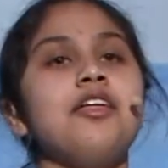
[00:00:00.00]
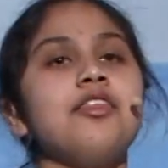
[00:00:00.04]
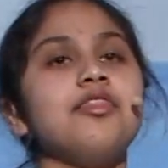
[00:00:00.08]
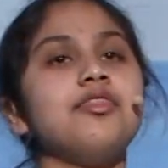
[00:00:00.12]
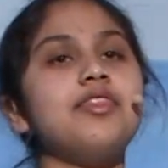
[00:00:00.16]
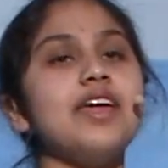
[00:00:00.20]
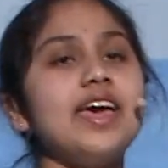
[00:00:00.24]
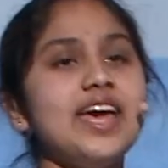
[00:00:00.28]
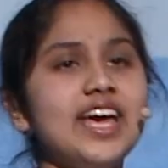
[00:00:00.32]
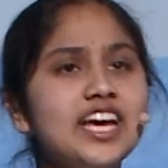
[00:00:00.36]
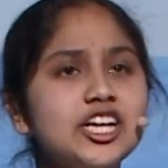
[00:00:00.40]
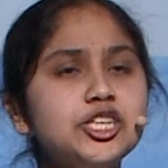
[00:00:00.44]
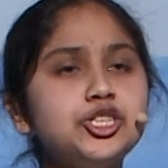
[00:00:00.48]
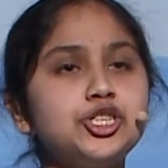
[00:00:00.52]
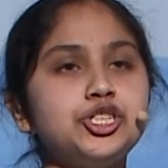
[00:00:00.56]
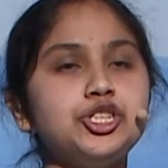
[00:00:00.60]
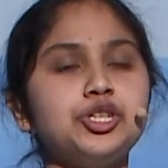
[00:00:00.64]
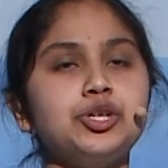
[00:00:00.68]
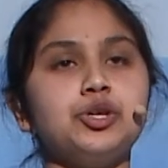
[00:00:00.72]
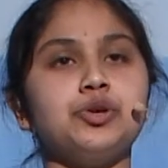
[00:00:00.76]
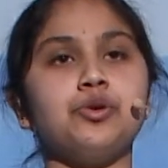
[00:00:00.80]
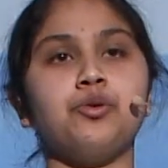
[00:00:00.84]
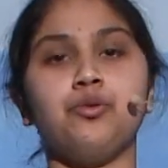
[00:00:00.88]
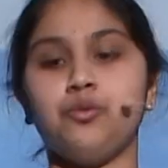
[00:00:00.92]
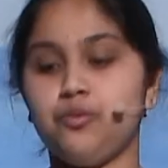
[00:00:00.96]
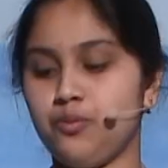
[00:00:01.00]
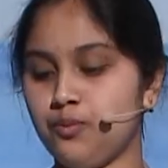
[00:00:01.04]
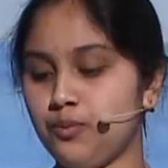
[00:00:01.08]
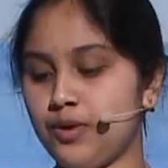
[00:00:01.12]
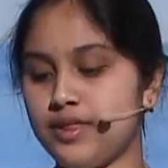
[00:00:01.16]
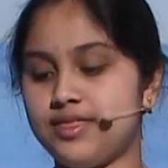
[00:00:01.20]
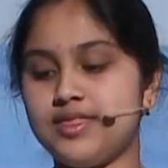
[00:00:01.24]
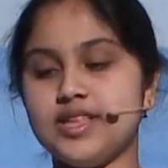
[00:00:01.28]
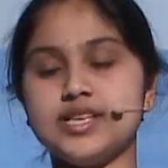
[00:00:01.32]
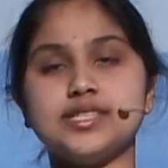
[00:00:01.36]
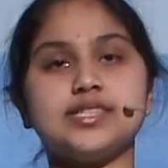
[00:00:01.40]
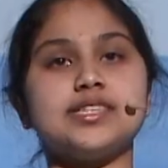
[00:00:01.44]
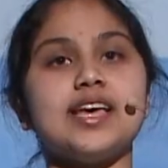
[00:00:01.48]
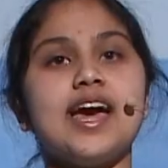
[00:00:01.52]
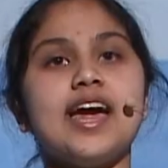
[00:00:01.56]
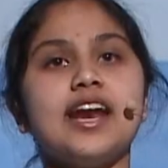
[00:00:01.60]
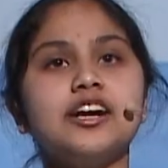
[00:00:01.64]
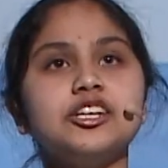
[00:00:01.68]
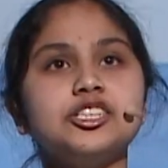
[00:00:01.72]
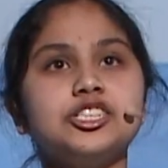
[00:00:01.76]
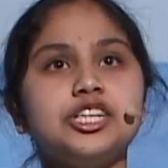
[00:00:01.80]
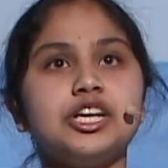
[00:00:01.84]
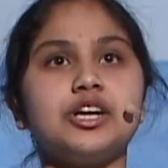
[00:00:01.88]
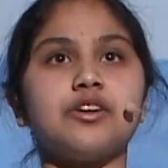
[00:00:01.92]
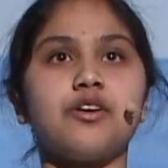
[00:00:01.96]
The issue with this
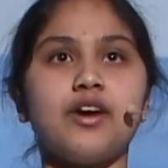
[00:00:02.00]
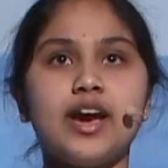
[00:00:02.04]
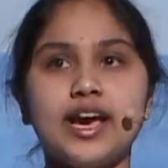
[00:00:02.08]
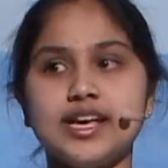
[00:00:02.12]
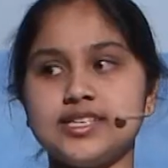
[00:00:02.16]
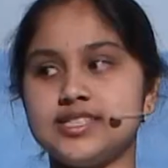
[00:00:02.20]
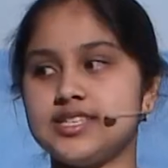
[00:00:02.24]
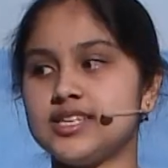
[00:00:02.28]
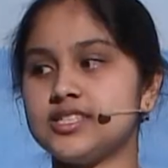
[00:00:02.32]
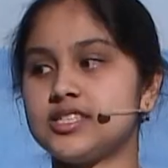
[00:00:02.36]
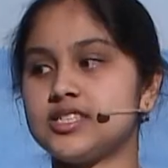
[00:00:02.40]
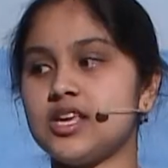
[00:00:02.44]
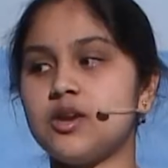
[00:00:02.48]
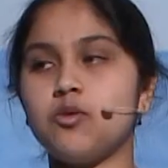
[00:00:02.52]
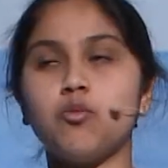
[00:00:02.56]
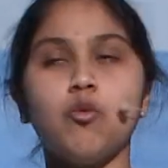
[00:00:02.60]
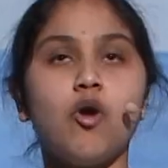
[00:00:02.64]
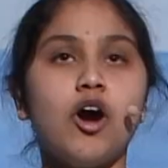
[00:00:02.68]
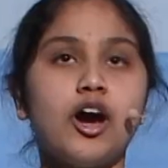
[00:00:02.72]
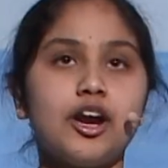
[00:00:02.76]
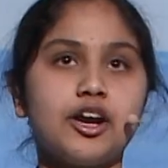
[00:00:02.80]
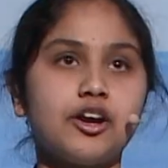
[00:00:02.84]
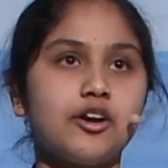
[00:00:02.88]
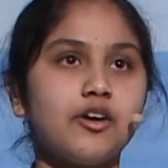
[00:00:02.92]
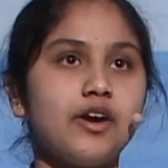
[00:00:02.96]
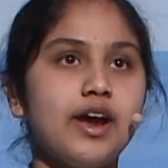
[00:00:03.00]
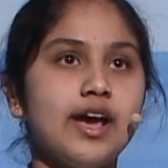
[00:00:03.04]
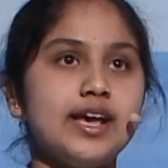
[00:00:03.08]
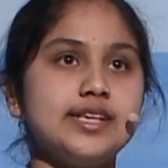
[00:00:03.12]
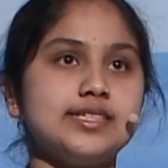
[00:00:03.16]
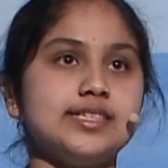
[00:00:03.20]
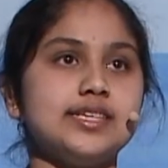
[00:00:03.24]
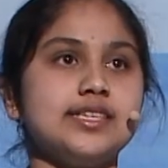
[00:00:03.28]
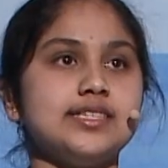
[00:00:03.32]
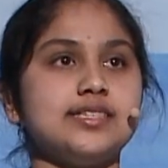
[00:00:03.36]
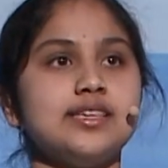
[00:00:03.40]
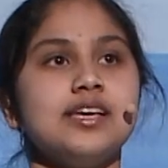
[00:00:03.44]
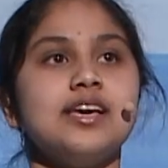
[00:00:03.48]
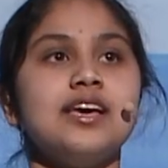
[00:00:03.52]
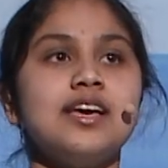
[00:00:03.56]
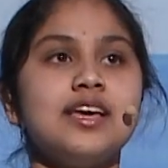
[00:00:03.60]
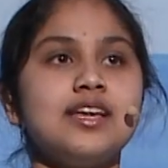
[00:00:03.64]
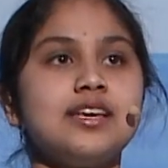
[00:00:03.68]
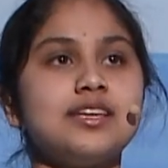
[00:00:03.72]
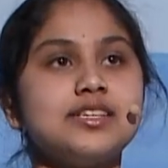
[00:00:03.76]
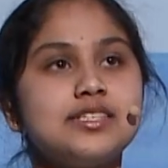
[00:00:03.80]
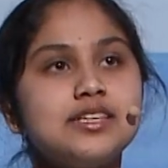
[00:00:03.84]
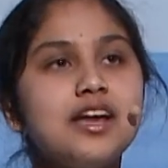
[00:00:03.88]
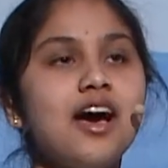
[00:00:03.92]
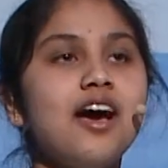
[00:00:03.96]
energy crisis and water crisis
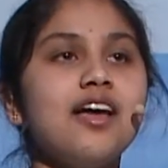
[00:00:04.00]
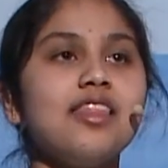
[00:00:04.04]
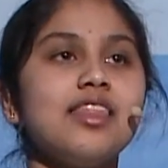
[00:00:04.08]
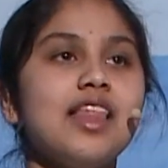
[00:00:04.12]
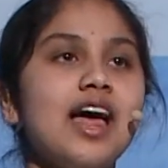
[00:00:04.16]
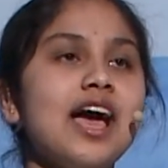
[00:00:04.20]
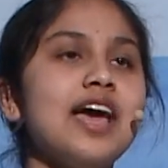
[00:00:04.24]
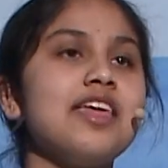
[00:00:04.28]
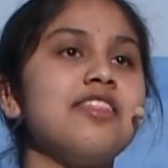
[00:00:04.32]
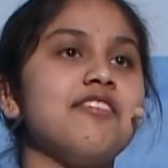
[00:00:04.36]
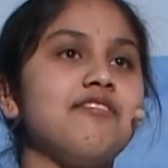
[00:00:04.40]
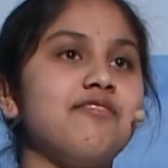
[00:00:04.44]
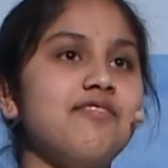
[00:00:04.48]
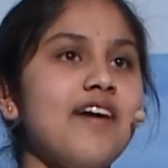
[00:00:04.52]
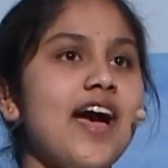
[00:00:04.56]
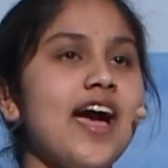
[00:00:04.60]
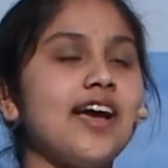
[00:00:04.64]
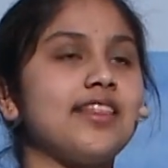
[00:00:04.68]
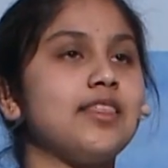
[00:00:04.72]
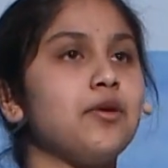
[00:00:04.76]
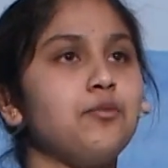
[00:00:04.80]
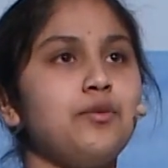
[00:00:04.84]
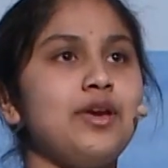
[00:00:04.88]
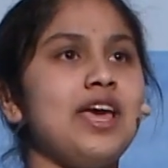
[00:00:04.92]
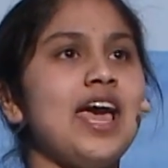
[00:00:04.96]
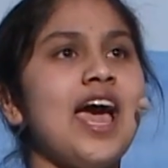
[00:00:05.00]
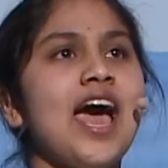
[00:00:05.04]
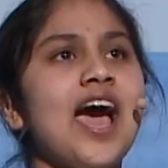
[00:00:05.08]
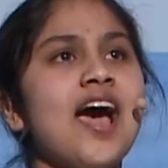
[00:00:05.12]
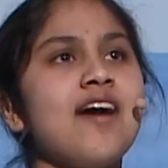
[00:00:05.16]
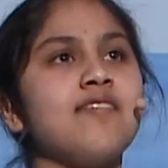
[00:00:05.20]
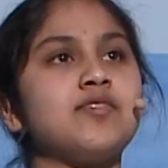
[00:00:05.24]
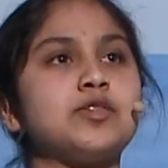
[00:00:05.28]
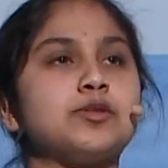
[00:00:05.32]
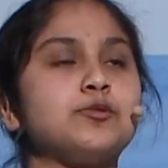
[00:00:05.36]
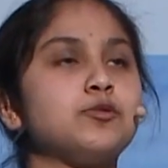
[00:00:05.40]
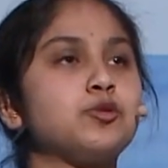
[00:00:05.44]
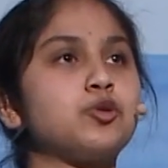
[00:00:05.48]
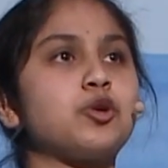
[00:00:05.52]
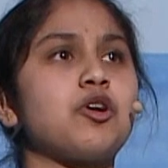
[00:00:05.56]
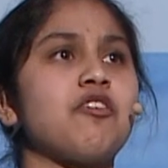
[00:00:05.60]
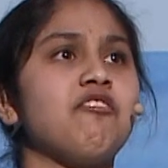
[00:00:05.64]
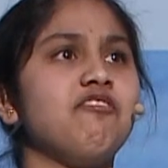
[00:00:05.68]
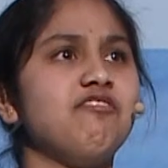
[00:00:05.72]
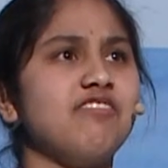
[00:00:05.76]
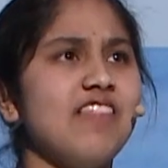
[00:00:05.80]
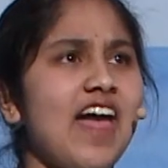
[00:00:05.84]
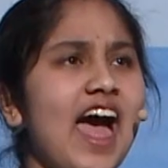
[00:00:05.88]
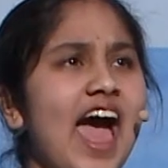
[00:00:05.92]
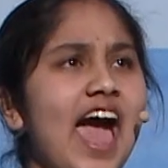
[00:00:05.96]
does not lie in the fact that we have some sort
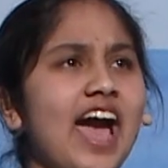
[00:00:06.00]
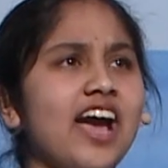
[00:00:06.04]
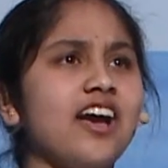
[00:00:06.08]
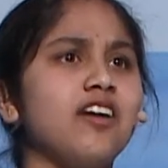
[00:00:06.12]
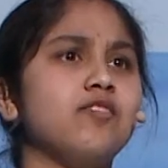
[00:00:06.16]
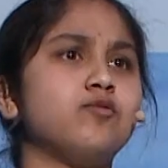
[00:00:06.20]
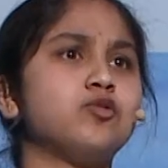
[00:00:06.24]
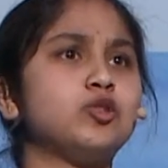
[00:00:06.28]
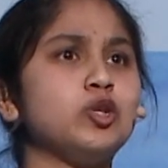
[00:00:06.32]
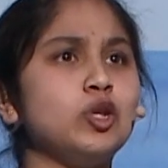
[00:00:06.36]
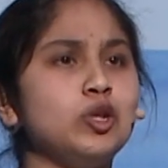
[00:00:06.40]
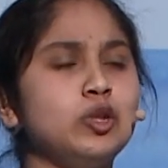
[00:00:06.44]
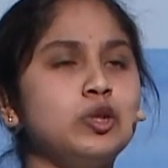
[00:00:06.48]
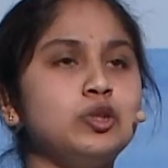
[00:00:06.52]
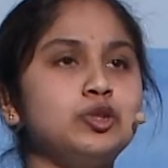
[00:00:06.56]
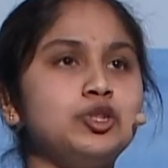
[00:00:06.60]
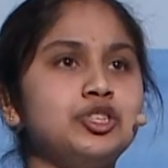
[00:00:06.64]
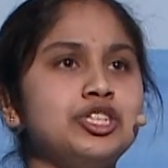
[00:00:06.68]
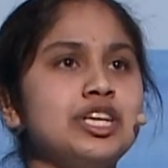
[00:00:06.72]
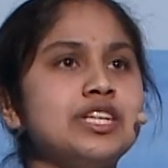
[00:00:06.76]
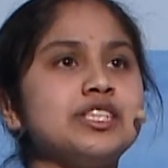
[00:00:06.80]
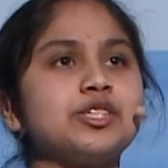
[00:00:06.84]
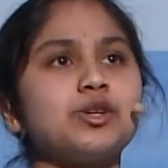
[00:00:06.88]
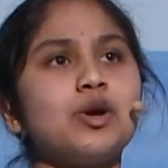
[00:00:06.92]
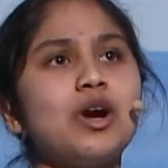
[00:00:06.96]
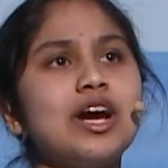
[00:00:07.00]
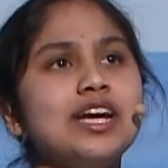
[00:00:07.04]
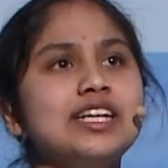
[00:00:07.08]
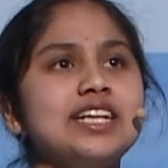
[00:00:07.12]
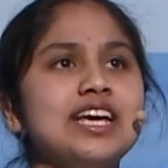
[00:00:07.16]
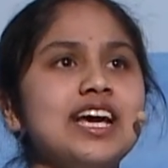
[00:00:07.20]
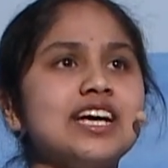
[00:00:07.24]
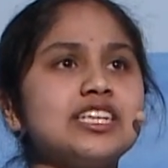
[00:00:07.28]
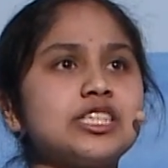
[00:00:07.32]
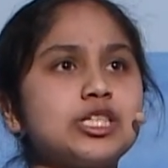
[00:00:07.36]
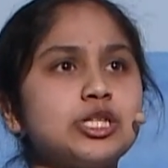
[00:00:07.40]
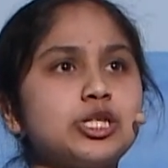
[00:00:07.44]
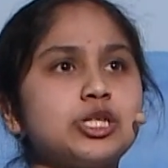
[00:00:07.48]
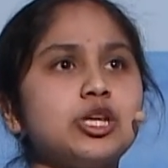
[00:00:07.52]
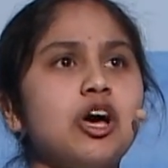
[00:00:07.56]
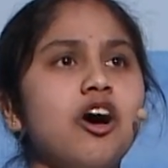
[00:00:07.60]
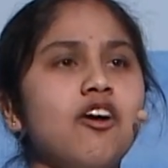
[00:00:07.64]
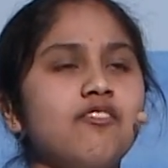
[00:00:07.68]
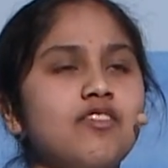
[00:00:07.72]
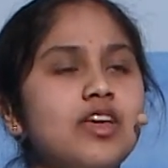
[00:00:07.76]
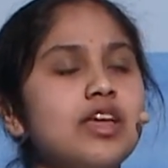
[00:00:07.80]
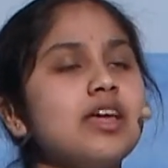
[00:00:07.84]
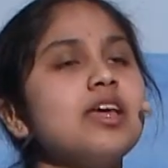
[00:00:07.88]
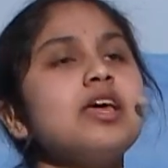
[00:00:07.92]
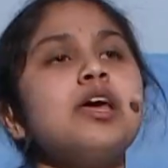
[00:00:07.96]
of lack of solutions or ideas to solve
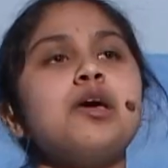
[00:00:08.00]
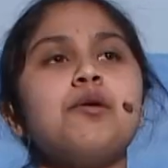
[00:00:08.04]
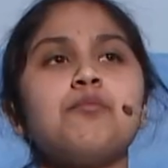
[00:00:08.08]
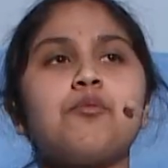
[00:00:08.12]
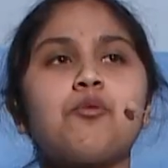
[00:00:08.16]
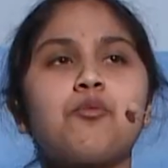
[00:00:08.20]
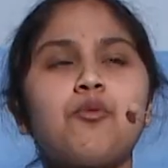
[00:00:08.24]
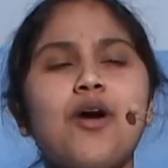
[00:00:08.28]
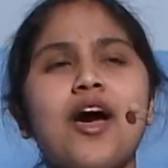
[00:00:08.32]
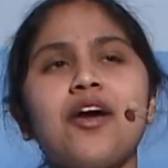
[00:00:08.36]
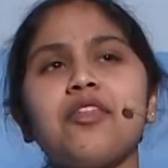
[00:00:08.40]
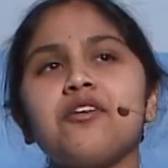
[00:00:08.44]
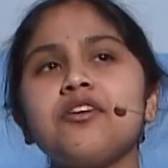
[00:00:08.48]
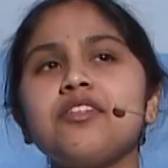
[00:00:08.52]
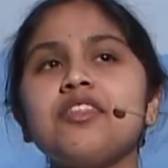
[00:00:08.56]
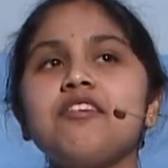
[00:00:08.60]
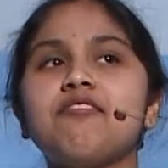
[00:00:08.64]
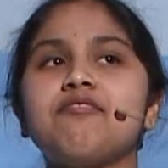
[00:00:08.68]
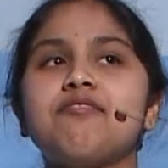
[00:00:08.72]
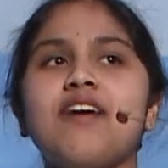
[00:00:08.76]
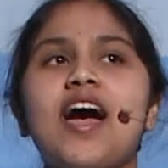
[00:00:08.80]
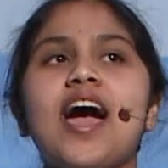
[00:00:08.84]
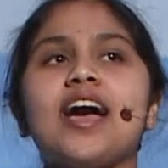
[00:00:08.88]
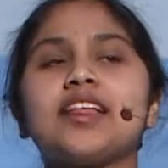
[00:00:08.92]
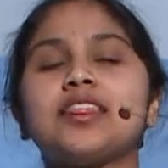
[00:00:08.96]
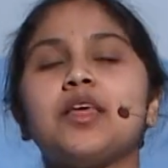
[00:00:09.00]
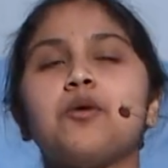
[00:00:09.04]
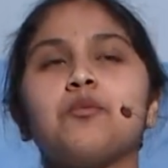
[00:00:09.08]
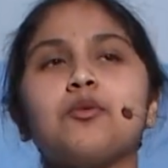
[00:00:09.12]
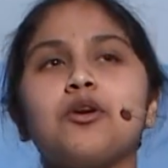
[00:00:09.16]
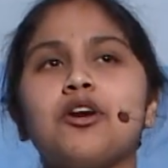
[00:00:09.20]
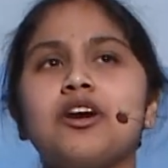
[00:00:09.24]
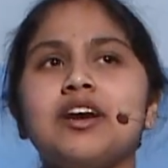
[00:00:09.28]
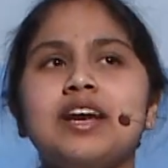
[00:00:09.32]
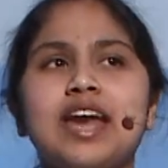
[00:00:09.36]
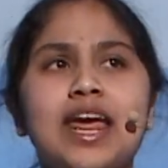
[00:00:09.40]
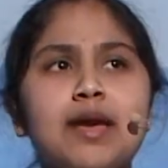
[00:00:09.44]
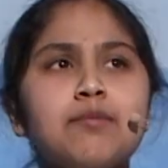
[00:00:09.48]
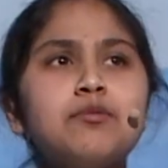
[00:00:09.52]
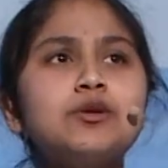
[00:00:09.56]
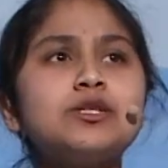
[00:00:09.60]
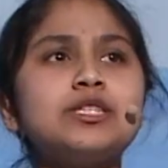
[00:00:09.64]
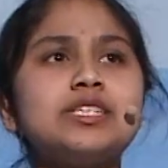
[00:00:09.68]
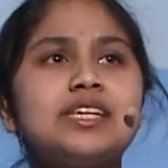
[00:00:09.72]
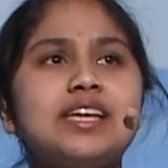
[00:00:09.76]
it, but rather in the fact that we are unable to